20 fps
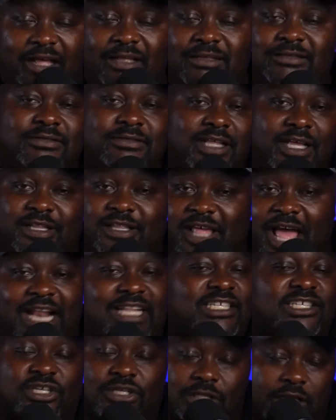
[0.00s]
that's
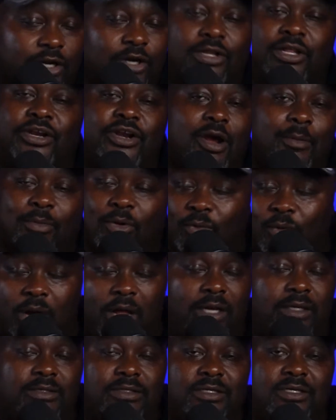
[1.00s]
clearly number one.
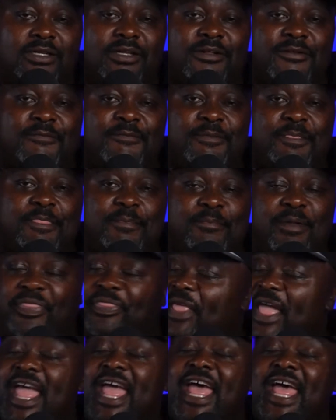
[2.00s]
But
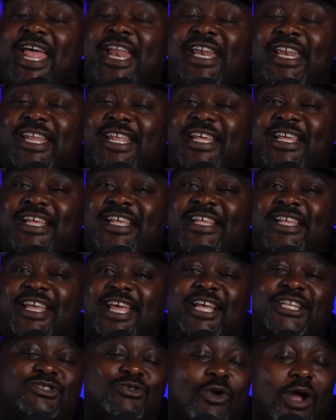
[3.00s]
then
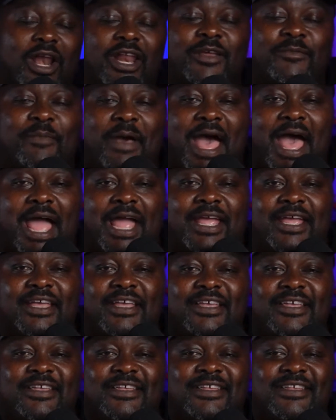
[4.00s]
it's running back
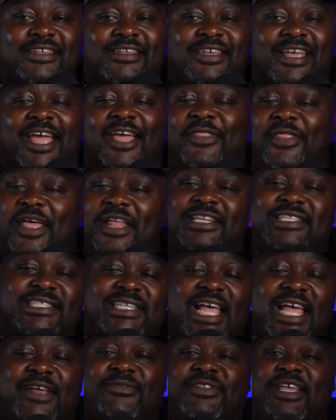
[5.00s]
and then
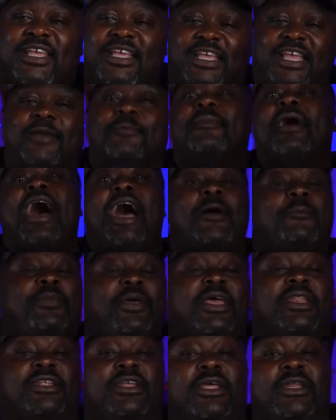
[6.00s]
safety, in my
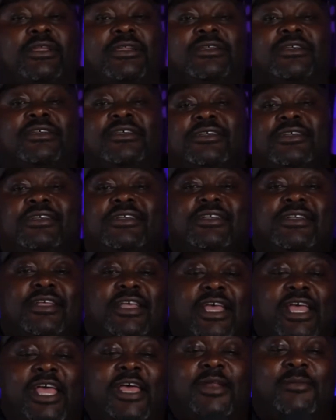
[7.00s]
opinion.
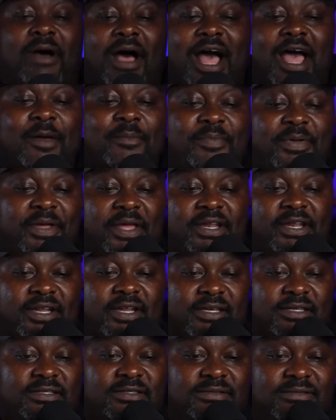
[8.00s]
In my opinion.
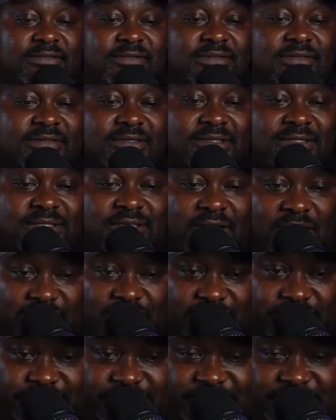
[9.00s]
So,